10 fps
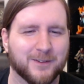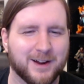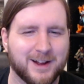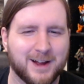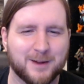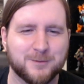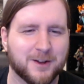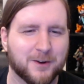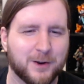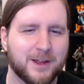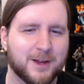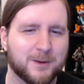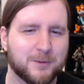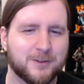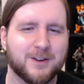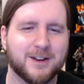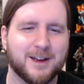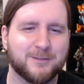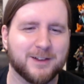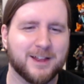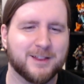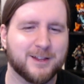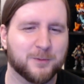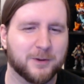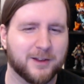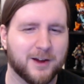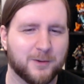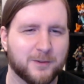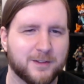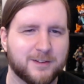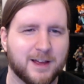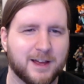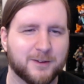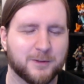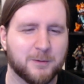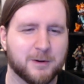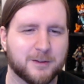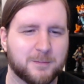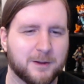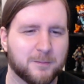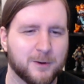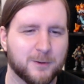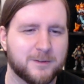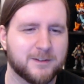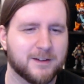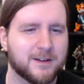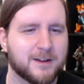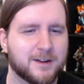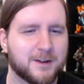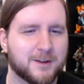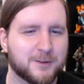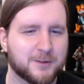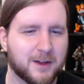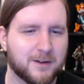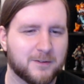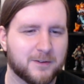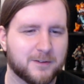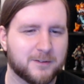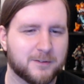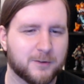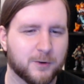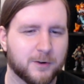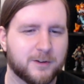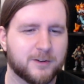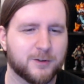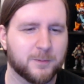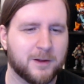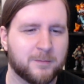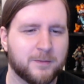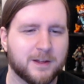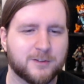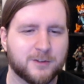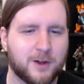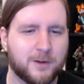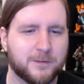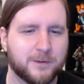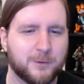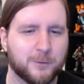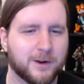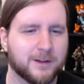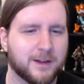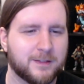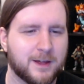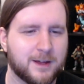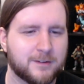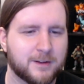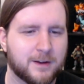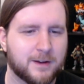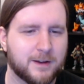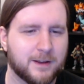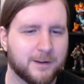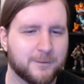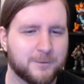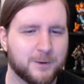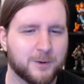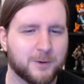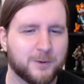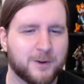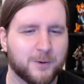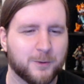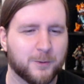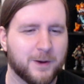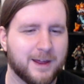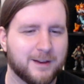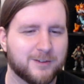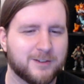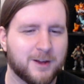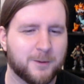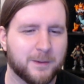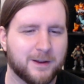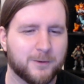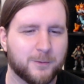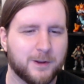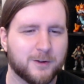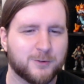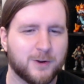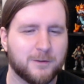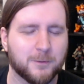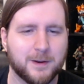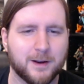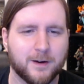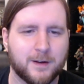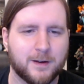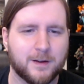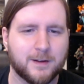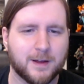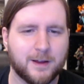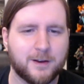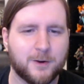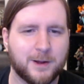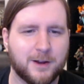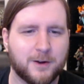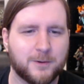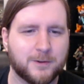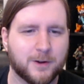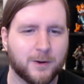Rana, I'm sorry, but you're gonna have to let this one go. This guy only wants big boobs. So, or does your problem get solved if you frown like that? If you don't know the way, just tell me. We go straight from here. I know, I know.